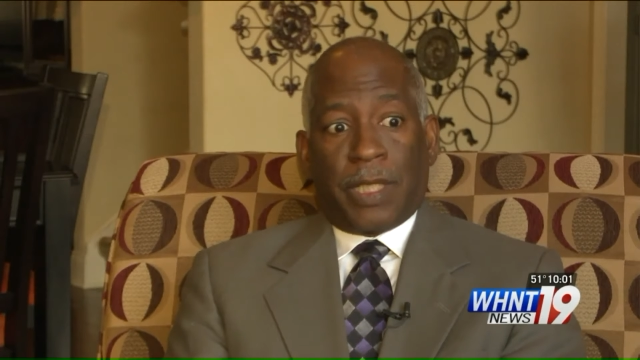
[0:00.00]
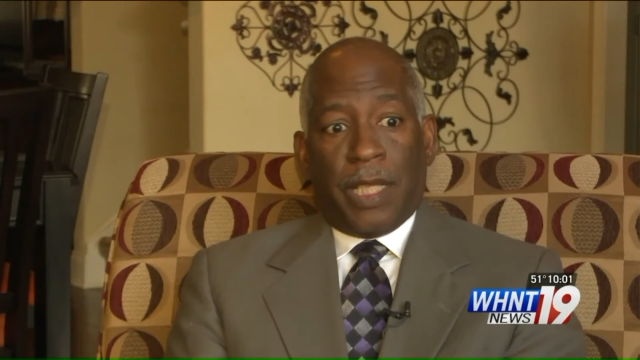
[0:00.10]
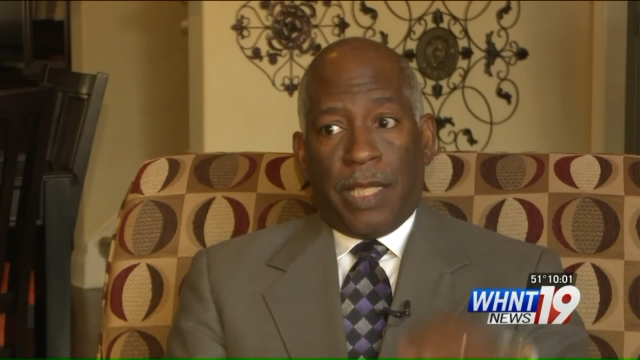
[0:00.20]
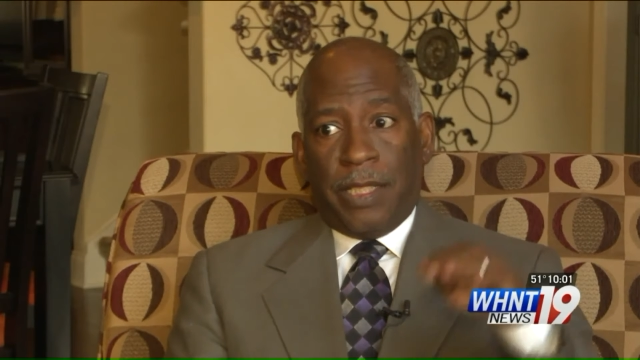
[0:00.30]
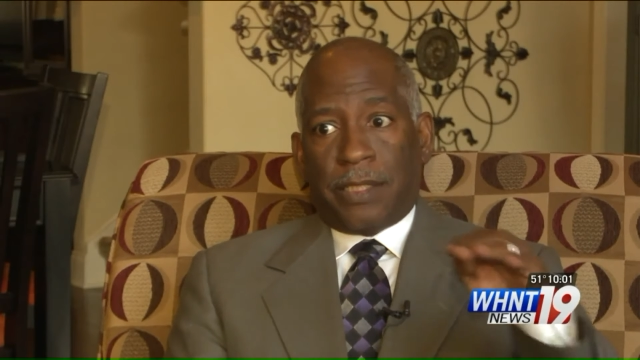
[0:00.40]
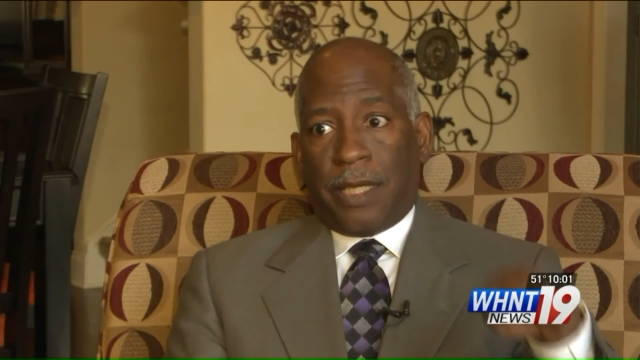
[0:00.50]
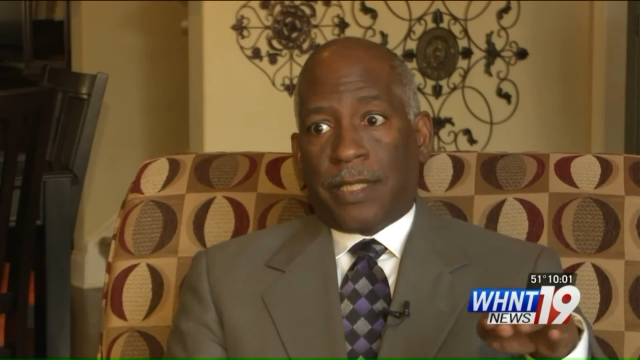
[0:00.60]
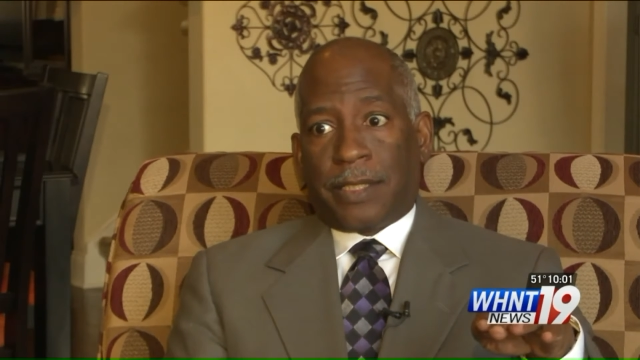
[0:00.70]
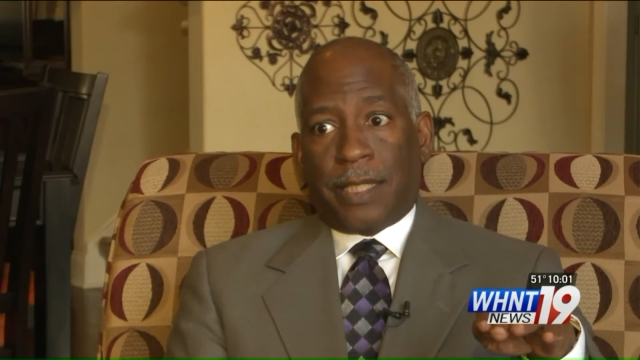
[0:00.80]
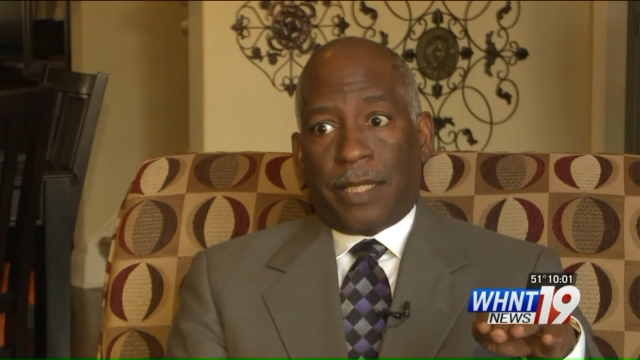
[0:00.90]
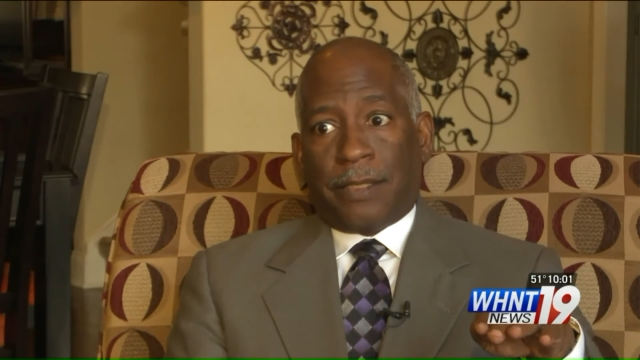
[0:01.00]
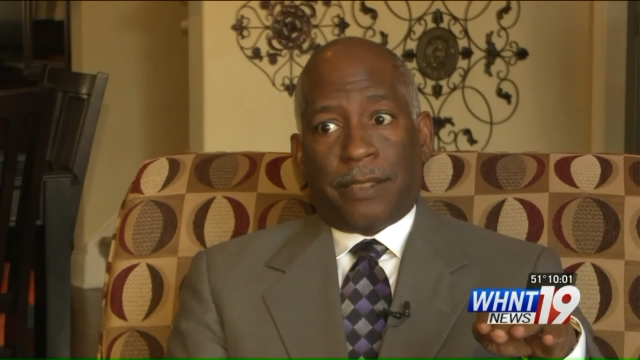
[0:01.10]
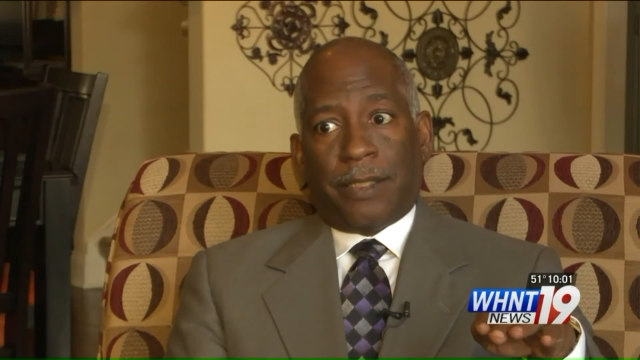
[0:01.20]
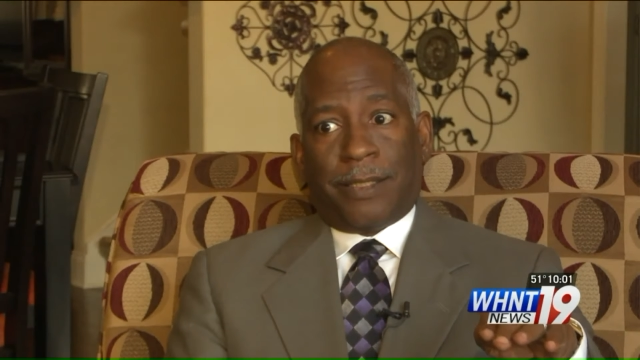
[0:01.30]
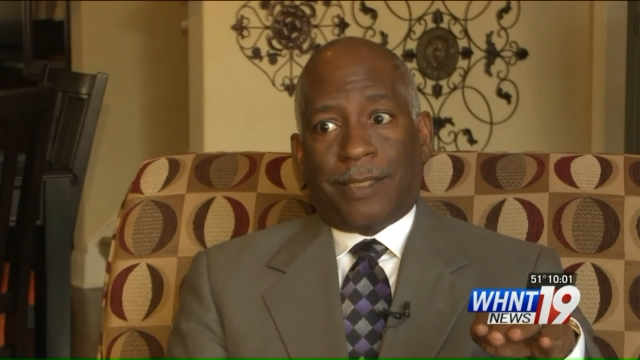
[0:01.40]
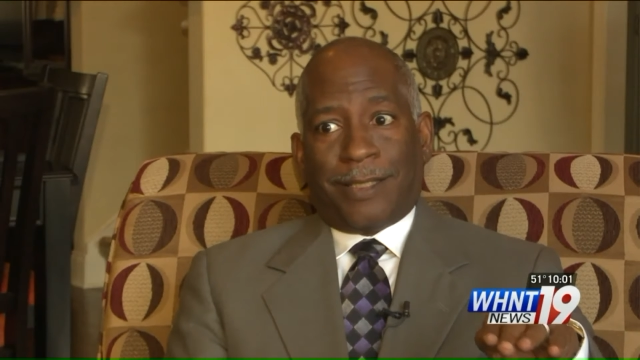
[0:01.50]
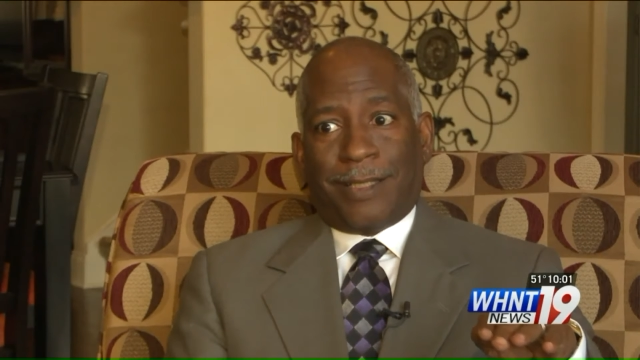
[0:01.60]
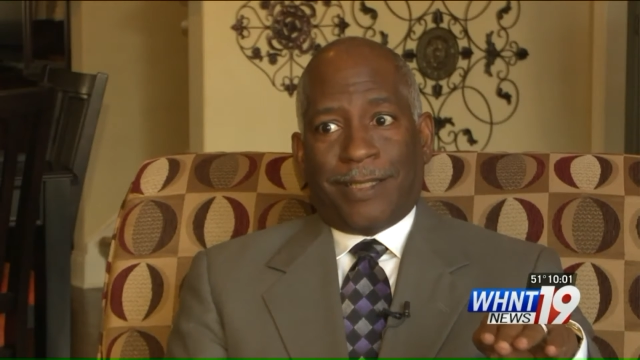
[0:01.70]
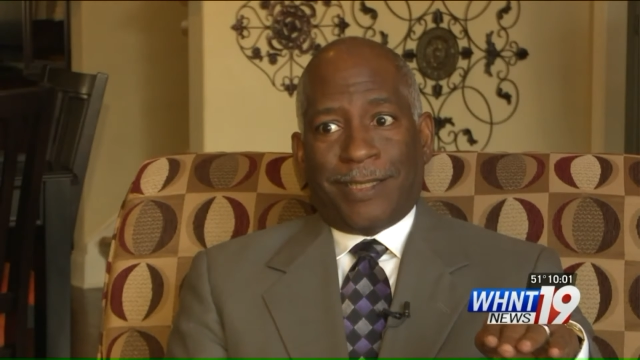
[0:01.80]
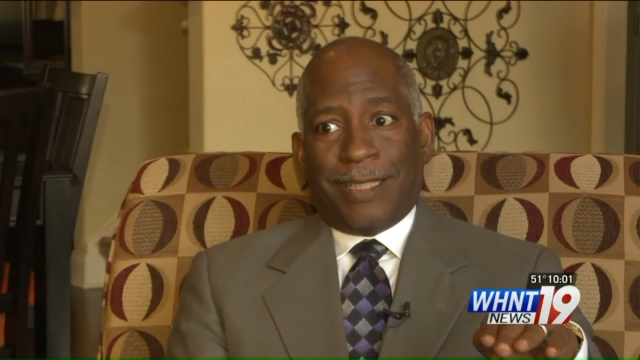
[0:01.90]
he's going to set
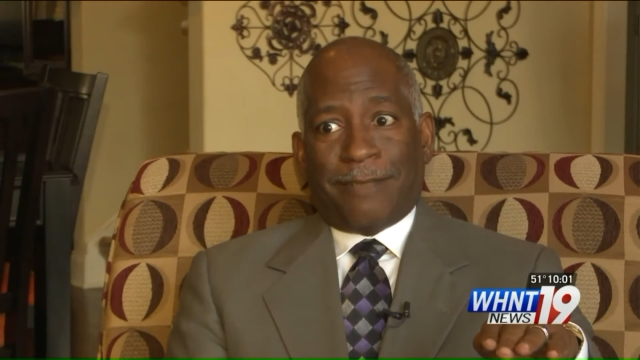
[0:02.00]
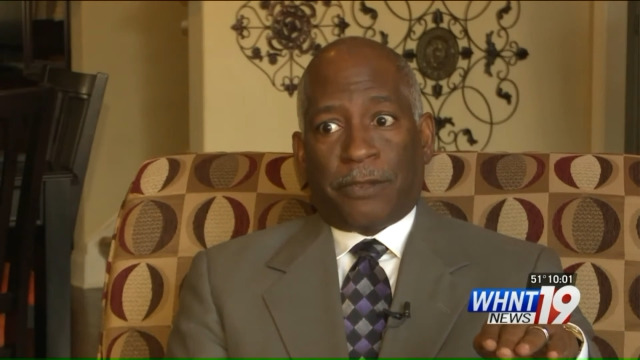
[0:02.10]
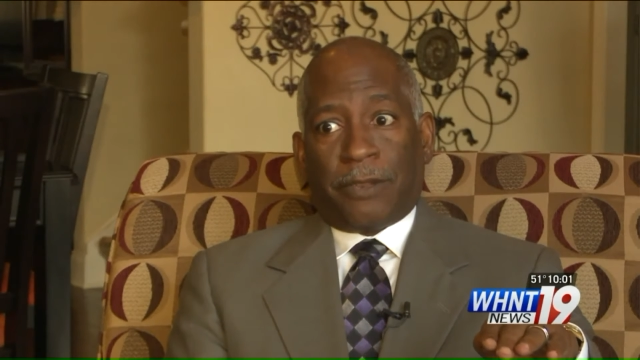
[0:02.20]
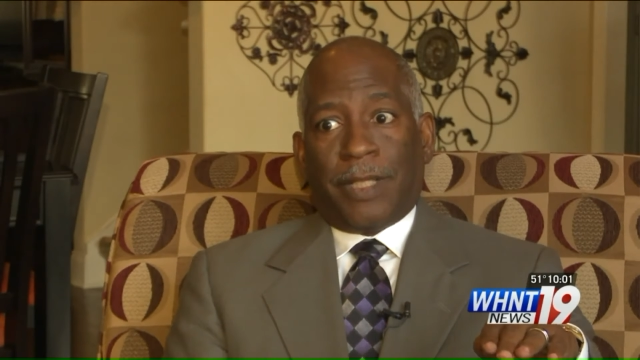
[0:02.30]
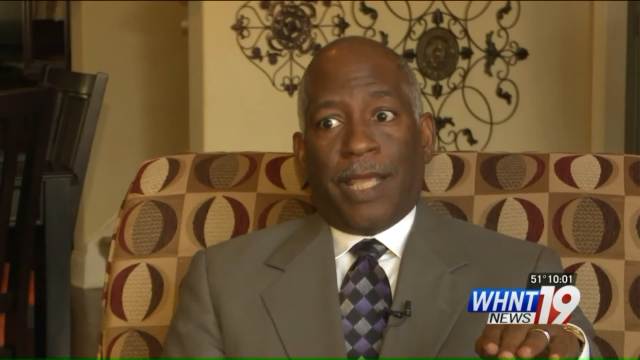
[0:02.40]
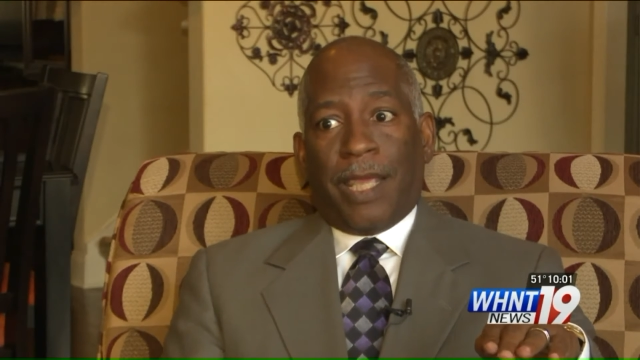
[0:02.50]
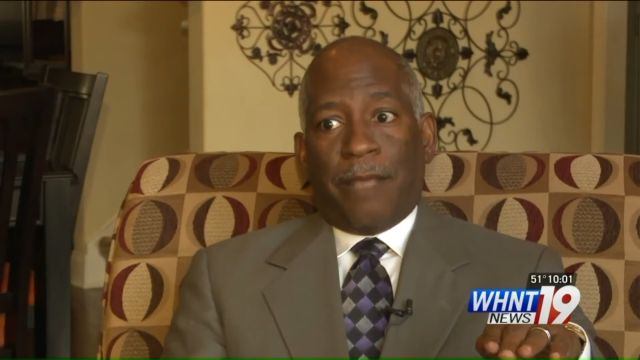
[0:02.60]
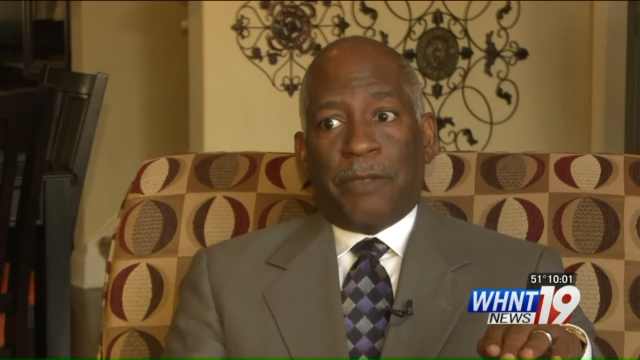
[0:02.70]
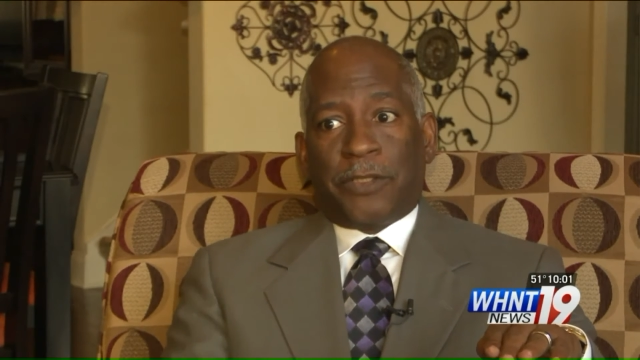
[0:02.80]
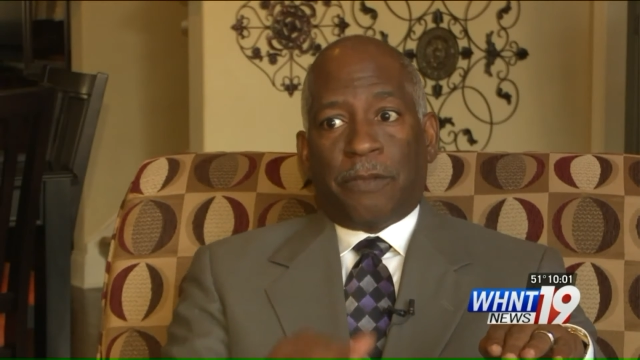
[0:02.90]
a level, and Mr.